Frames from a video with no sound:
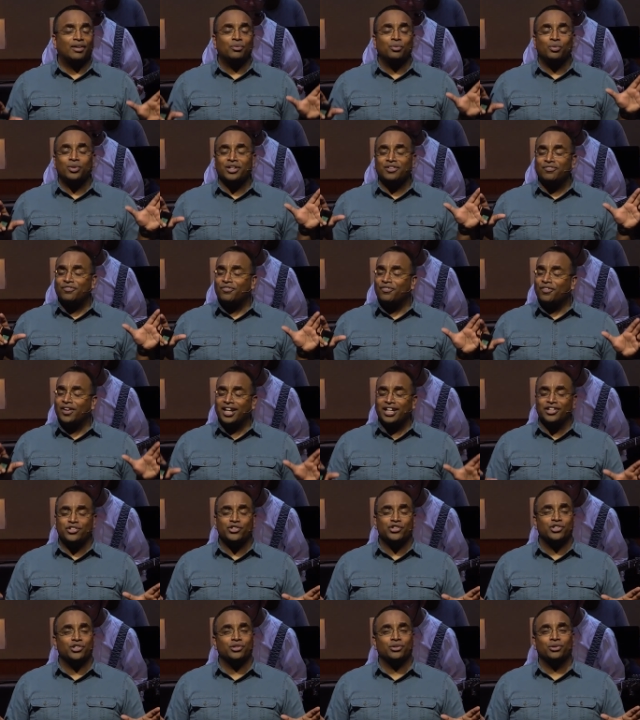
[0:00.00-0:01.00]
We
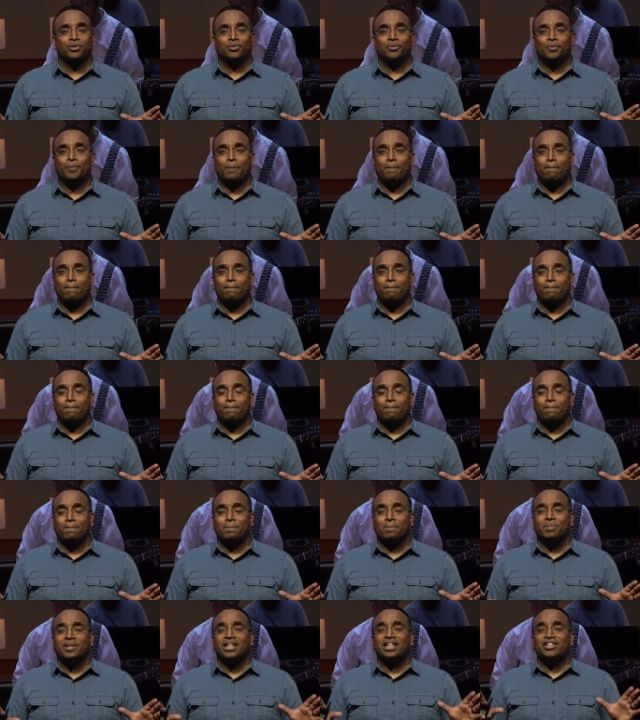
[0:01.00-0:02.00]
invite you.
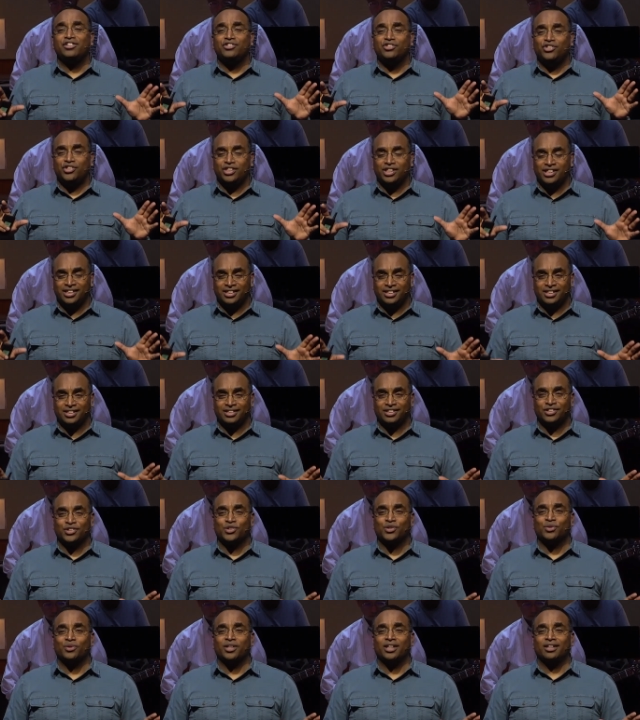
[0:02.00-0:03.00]
Jesus
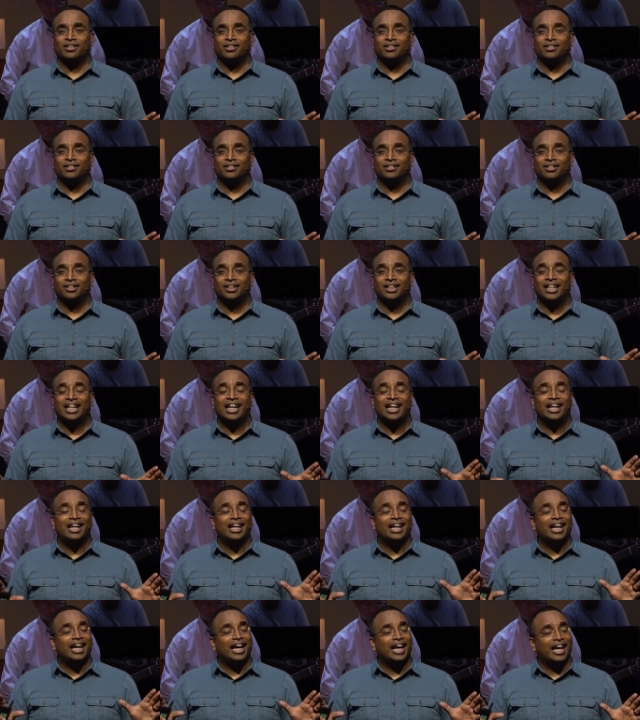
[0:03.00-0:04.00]
is real.
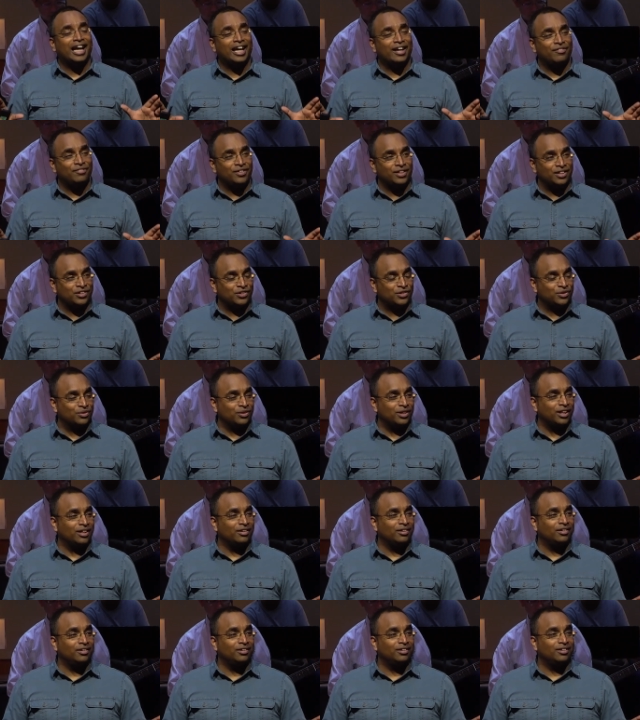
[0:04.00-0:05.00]
Heaven is
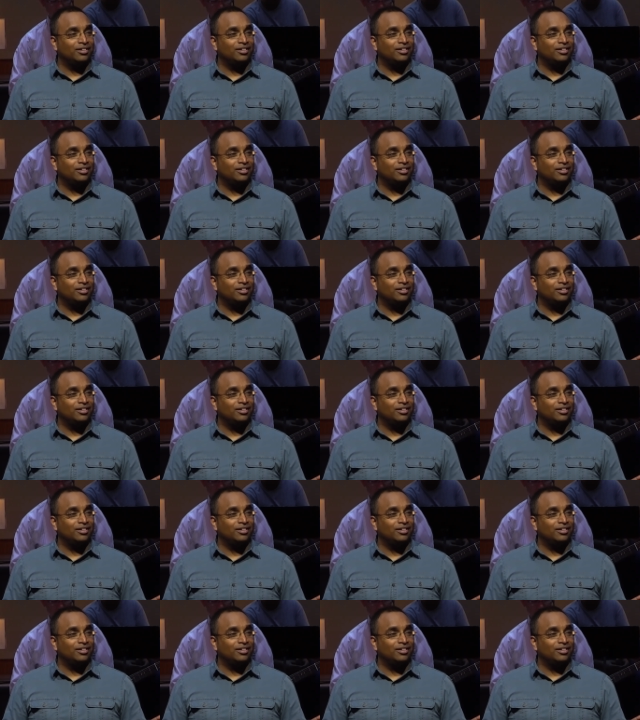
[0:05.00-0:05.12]
real.